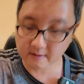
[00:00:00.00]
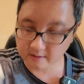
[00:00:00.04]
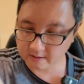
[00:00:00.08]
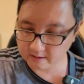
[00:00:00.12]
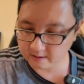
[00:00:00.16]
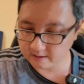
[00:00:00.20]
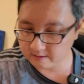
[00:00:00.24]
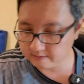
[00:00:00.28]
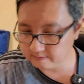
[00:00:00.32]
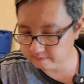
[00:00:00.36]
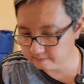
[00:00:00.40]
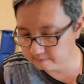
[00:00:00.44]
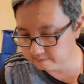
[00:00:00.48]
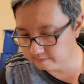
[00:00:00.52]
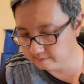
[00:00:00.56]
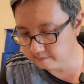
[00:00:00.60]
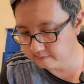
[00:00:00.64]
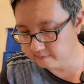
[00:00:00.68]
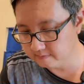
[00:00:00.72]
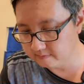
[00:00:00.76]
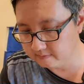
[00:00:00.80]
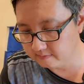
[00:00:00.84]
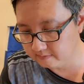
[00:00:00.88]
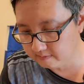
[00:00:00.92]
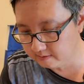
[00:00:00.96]
Okay,
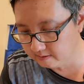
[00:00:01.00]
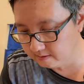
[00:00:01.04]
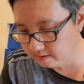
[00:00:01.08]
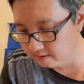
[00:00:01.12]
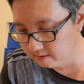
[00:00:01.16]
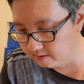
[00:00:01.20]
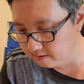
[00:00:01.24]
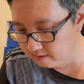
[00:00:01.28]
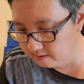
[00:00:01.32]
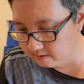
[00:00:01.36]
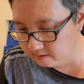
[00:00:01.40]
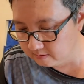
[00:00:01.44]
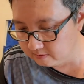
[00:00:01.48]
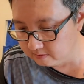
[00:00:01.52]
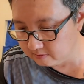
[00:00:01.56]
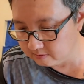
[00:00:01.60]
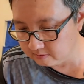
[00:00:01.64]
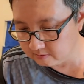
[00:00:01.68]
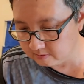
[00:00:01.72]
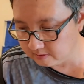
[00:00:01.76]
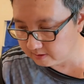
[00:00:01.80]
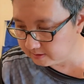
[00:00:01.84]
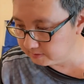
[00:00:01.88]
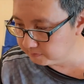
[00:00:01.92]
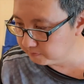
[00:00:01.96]
so
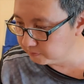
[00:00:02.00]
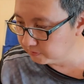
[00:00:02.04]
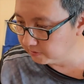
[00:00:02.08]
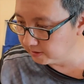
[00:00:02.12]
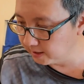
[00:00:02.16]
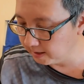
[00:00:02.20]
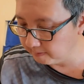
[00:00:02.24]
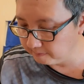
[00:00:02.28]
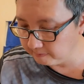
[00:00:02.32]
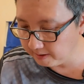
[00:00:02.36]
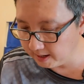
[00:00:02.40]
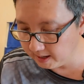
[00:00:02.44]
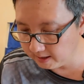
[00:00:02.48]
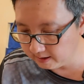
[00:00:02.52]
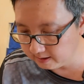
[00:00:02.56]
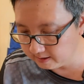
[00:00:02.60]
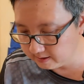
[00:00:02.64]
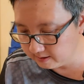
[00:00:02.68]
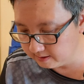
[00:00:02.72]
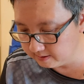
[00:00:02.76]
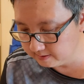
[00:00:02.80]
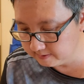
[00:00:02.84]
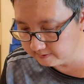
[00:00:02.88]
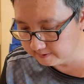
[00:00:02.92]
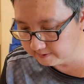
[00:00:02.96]
let's put that back.